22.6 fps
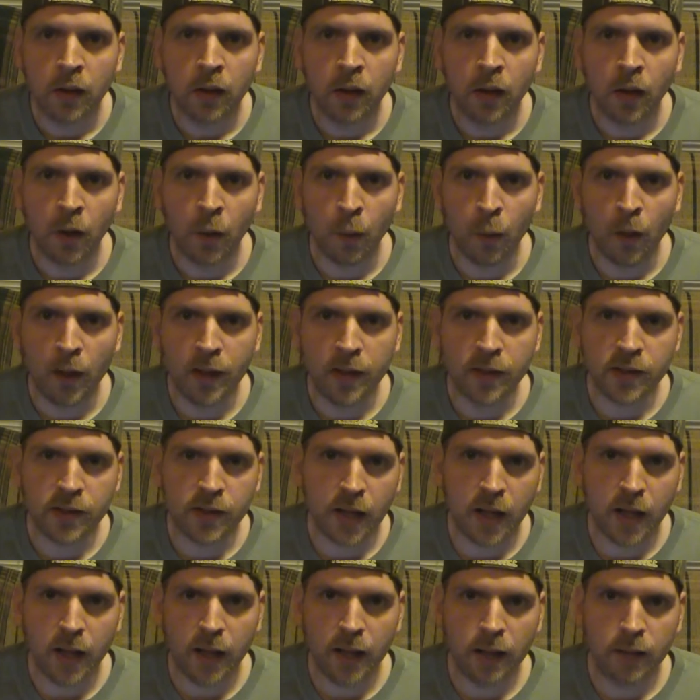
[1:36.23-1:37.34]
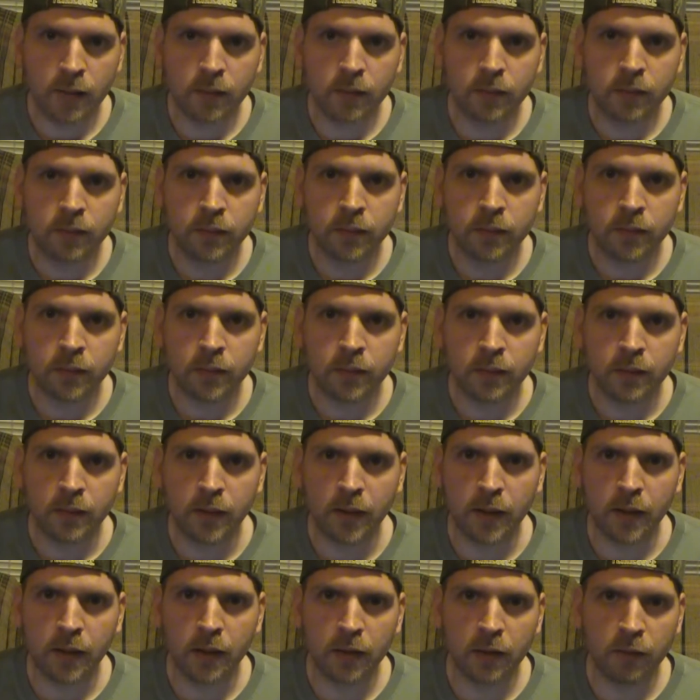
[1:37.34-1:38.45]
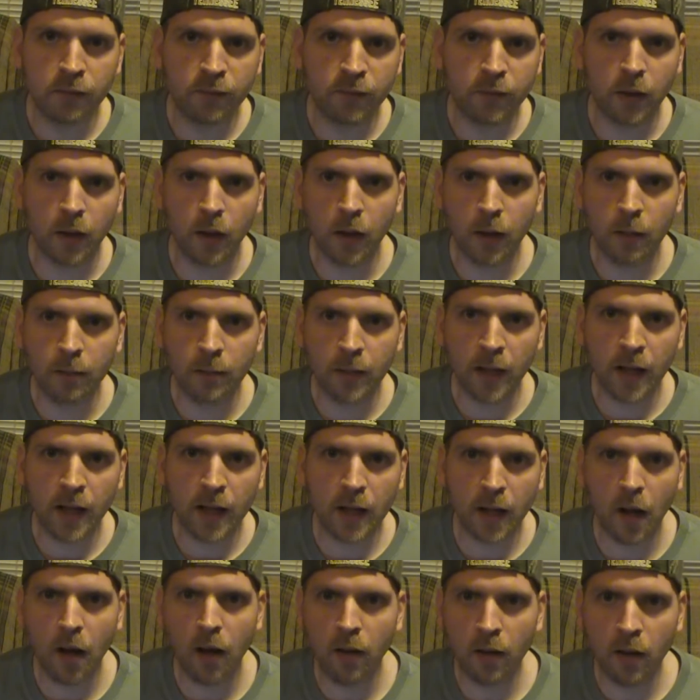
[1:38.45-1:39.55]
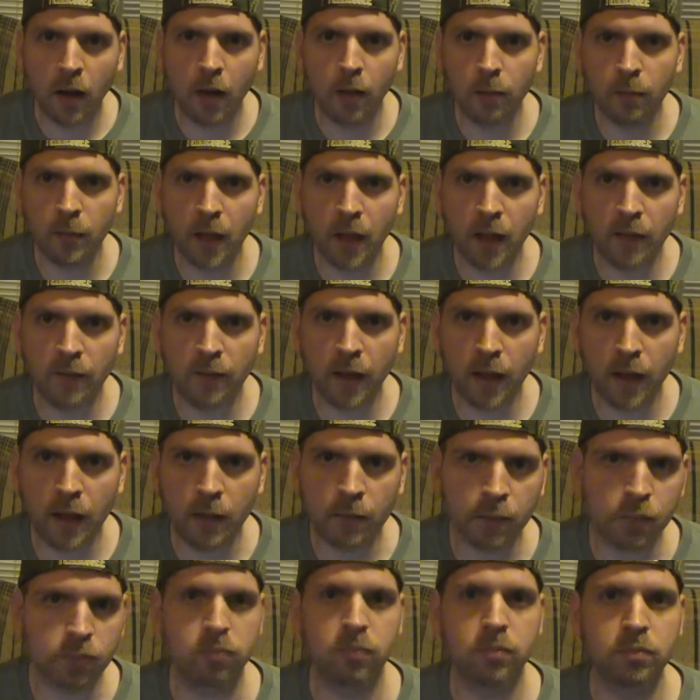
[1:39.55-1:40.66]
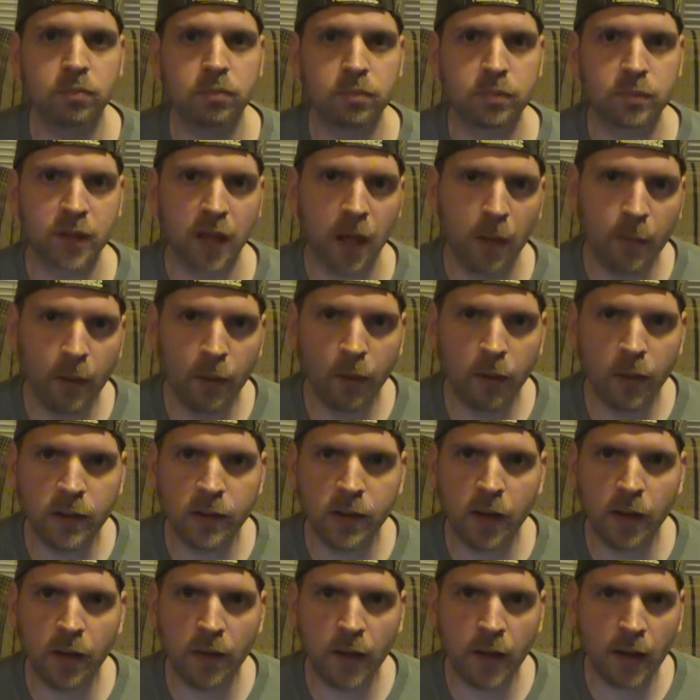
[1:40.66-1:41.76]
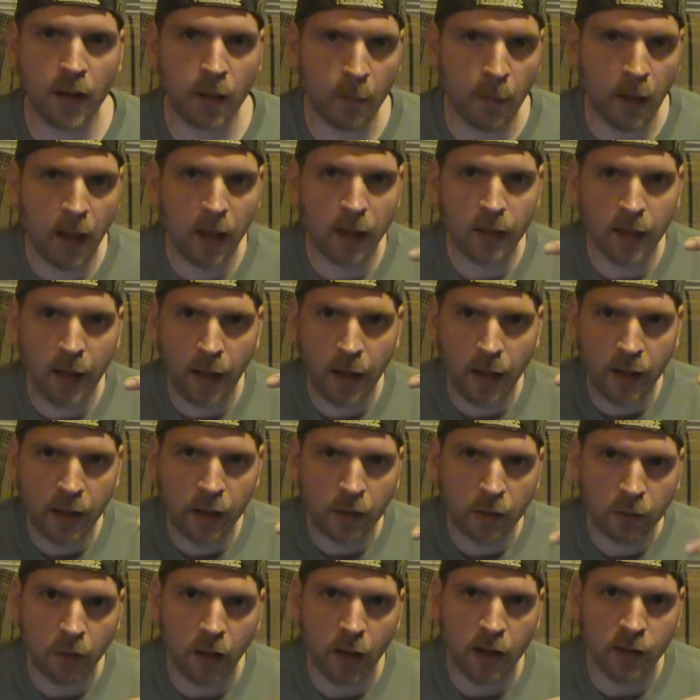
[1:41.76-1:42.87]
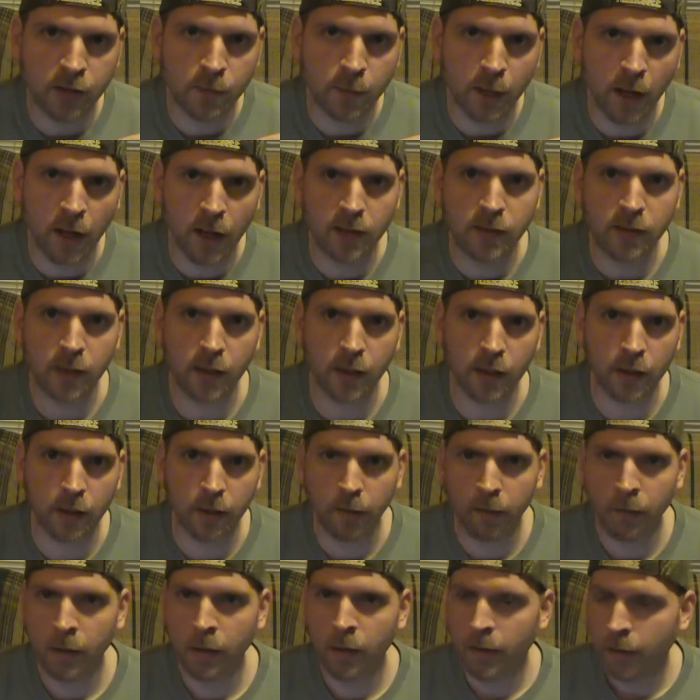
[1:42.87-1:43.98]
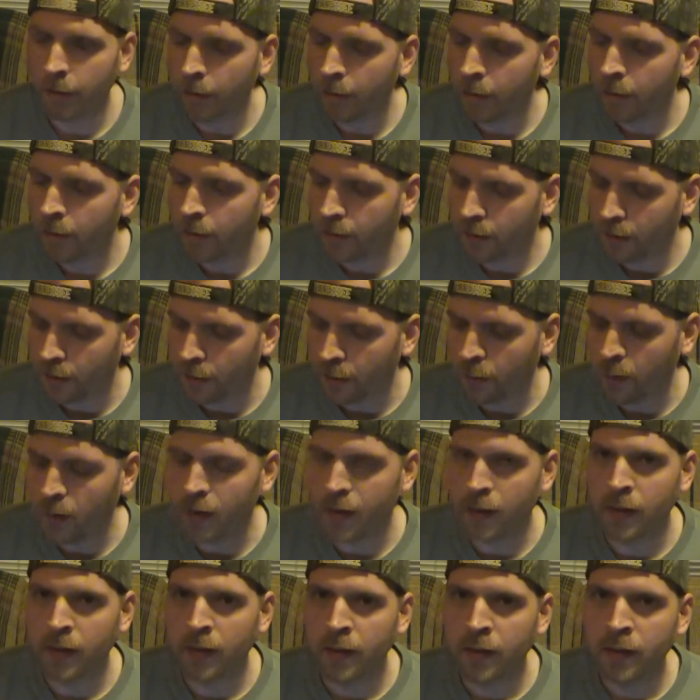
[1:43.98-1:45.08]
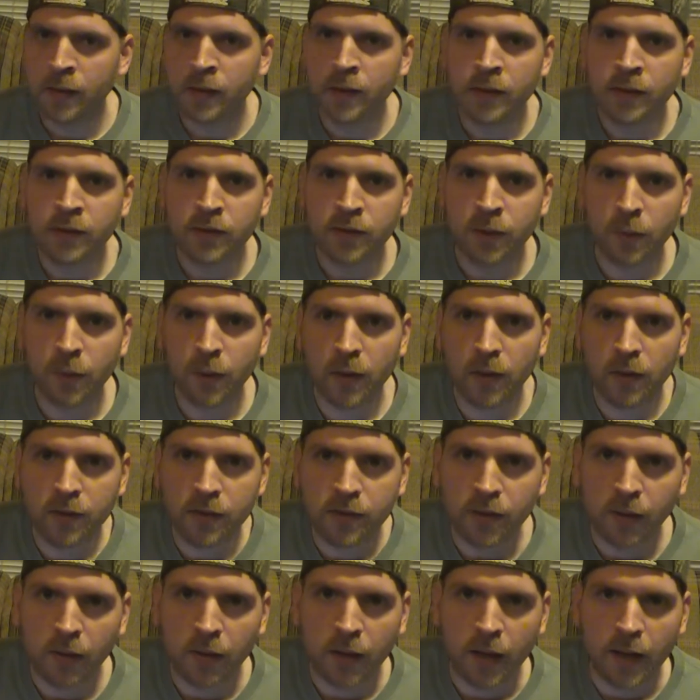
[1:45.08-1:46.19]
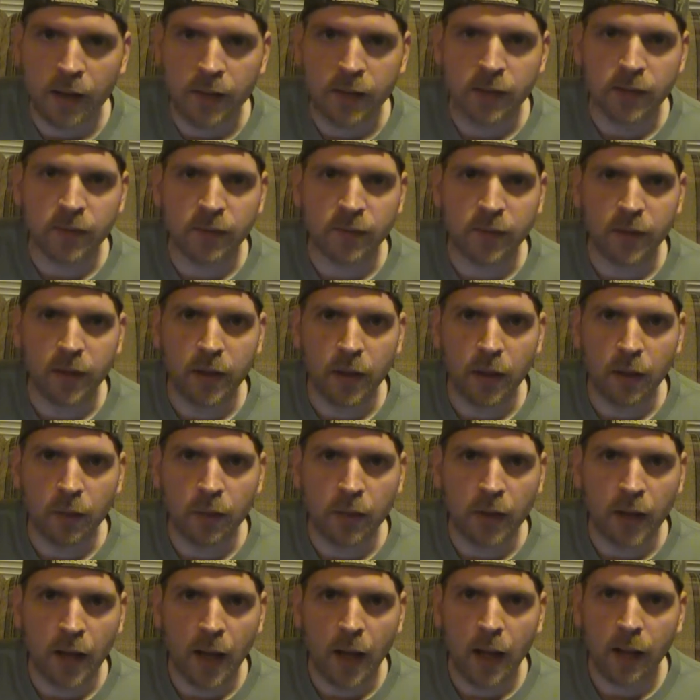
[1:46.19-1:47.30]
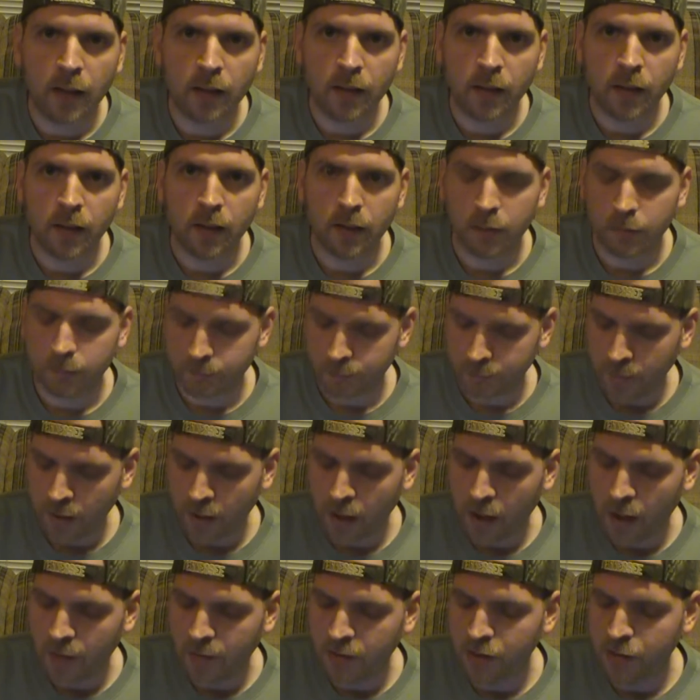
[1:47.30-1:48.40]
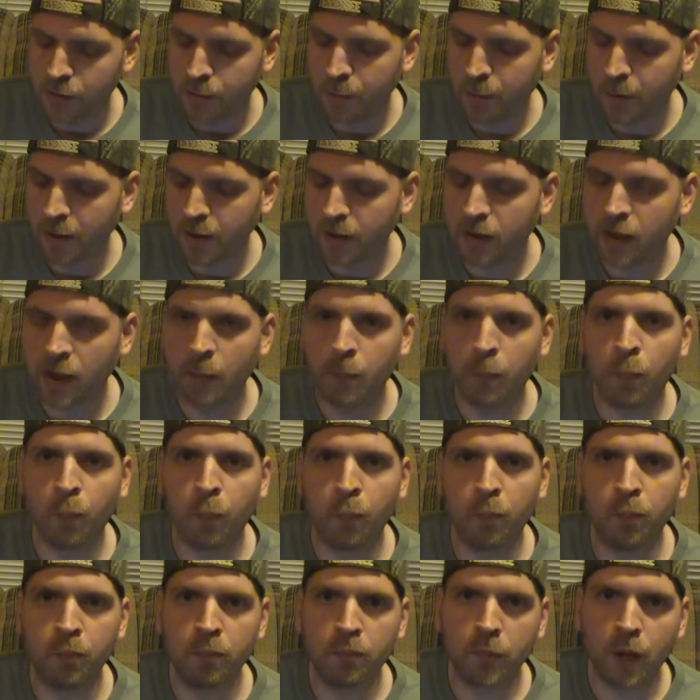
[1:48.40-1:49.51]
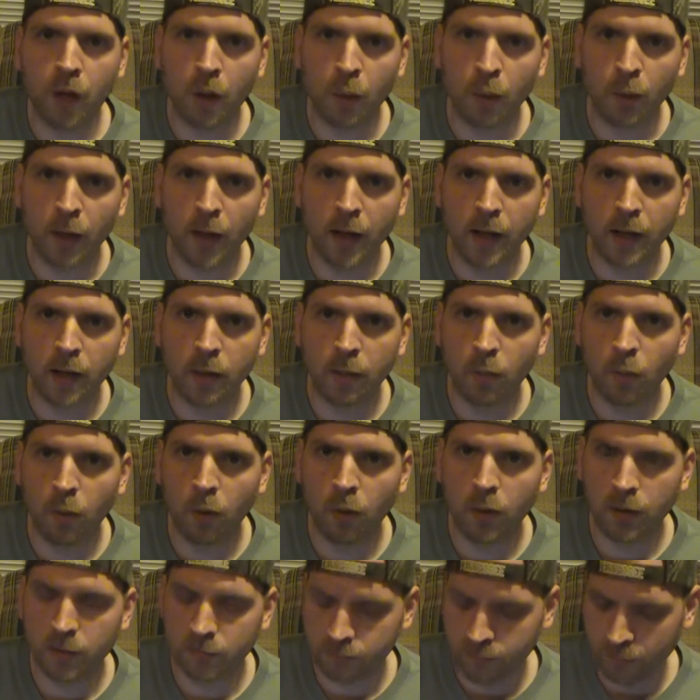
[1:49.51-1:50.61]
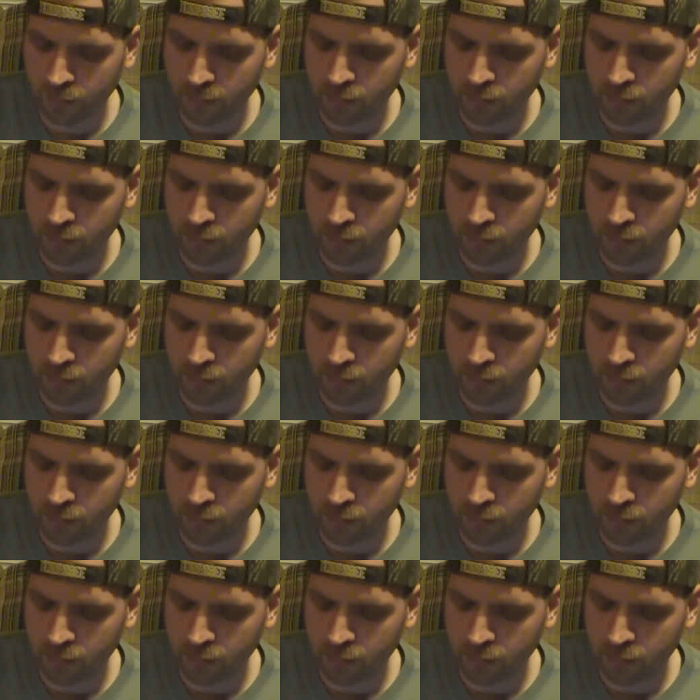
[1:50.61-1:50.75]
a Wednesday deal for Hump Day, call it Hump Day Vape. Tell me what y'all think about it down in the crotch box there. Anyway, so we're going to start out this video tonight. I just picked up a random one.